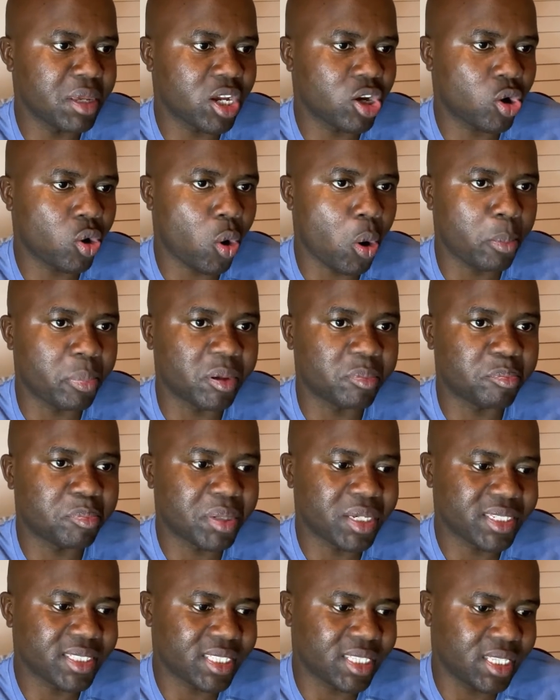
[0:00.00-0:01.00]
copy
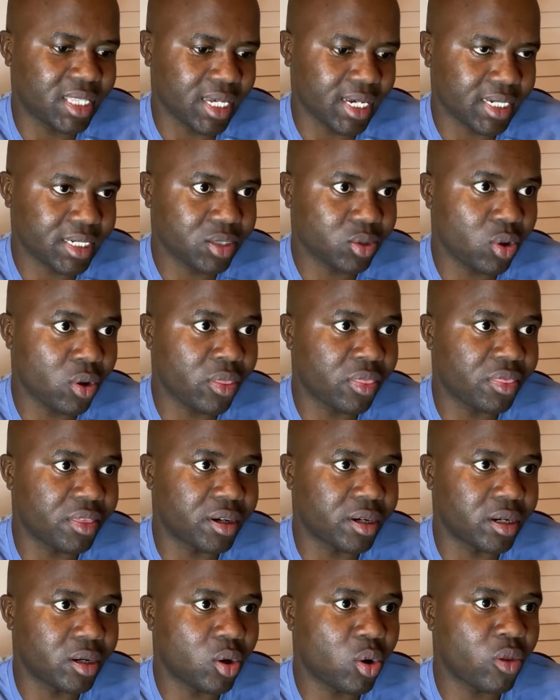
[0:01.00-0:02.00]
paste that on
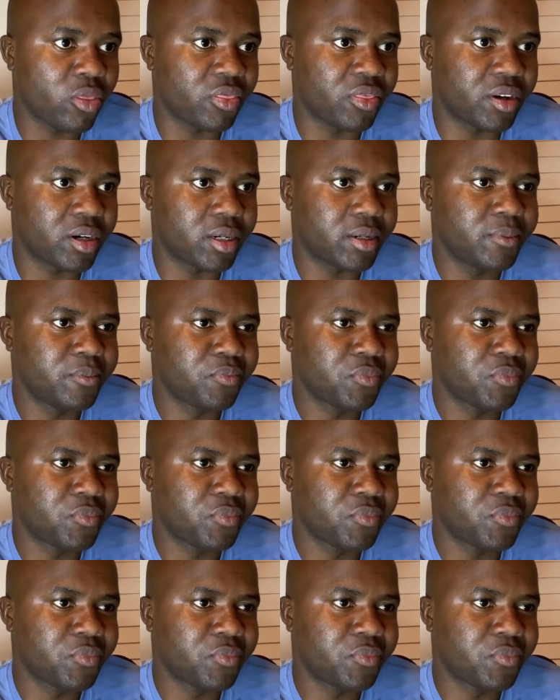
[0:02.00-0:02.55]
the